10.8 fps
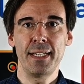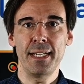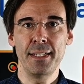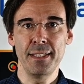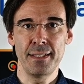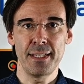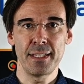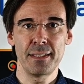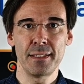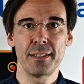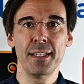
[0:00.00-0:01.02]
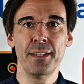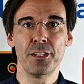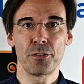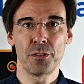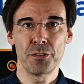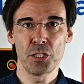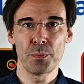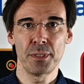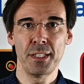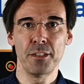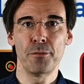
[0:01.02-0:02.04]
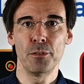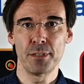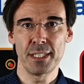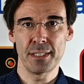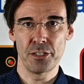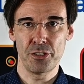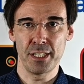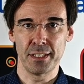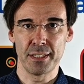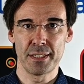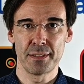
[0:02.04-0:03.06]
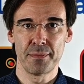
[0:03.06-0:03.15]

and detected in the corresponding fluorescence channels.